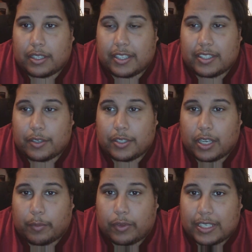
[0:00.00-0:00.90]

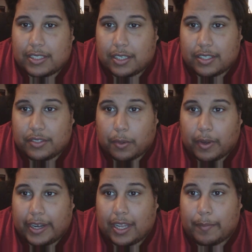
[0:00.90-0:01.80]
Associated Press did a
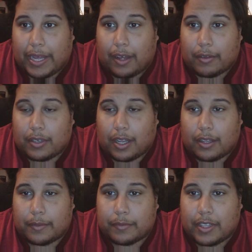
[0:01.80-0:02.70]
story about
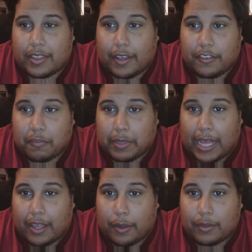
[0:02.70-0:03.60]
the theft of
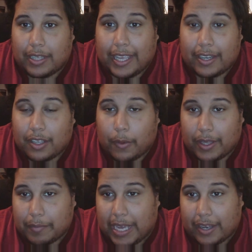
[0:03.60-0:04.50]
black-owned land
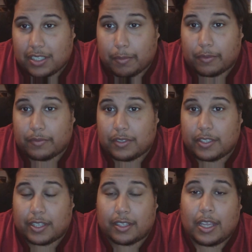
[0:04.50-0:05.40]
going back to
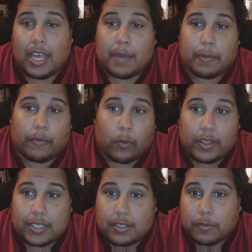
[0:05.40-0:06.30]

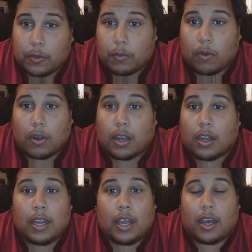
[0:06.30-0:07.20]
before the Civil
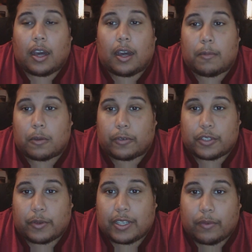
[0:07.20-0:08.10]
War. Over
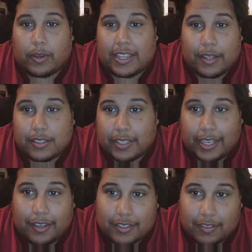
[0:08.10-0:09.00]
24,000
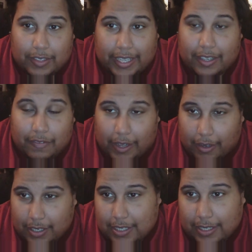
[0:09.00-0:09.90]
acres of land
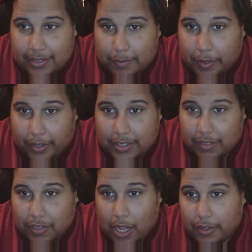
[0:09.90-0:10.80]
valued at tens of
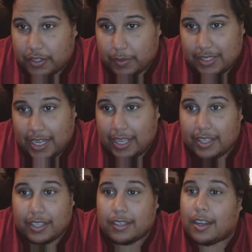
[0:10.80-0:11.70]
millions of dollars was
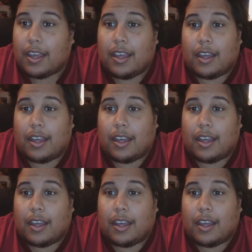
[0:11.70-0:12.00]
taken.